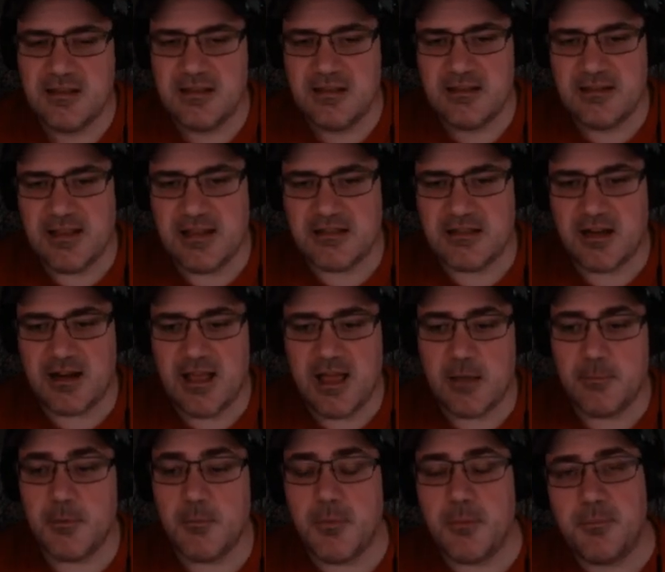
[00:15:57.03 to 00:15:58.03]
that's gonna
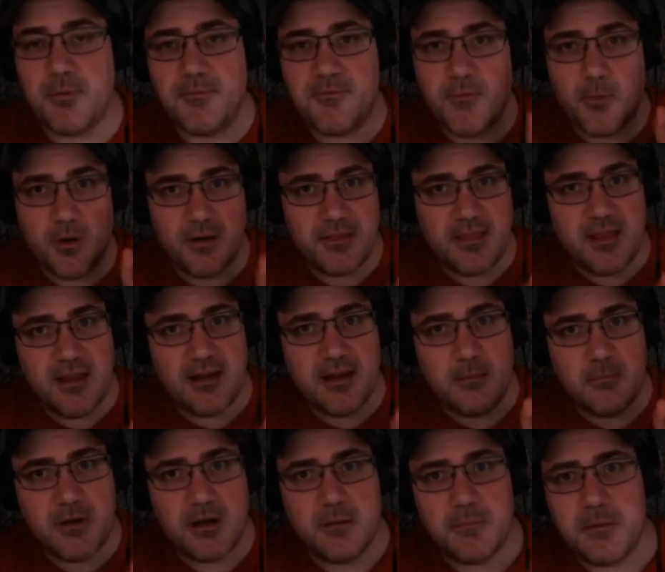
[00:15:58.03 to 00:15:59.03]
happen. But before then,
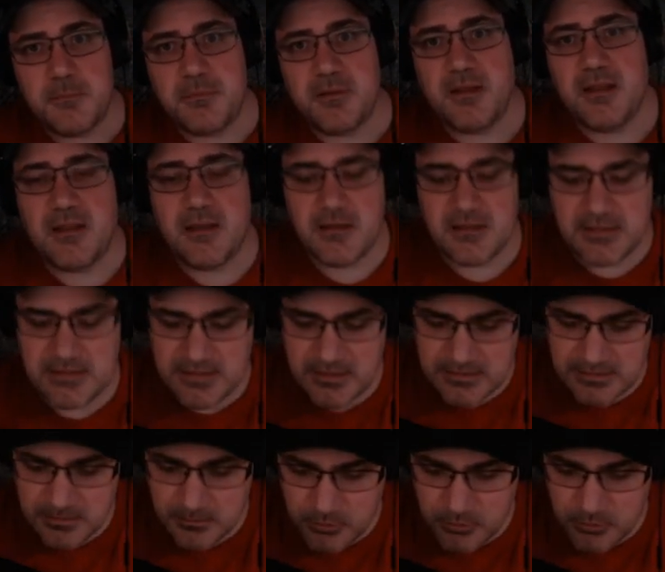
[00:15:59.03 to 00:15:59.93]
I'm gonna be playing System